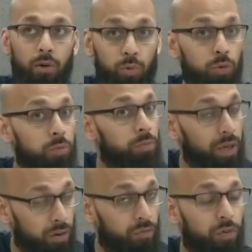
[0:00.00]
who would
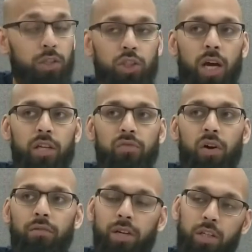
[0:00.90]
be the first Chinese
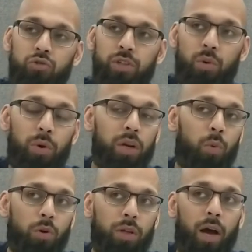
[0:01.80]
fighter in history to win a
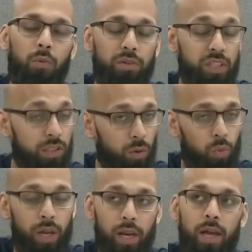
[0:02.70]
world title, where she's to
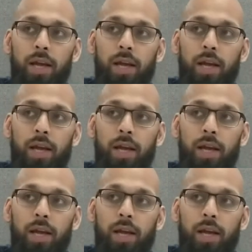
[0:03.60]
win,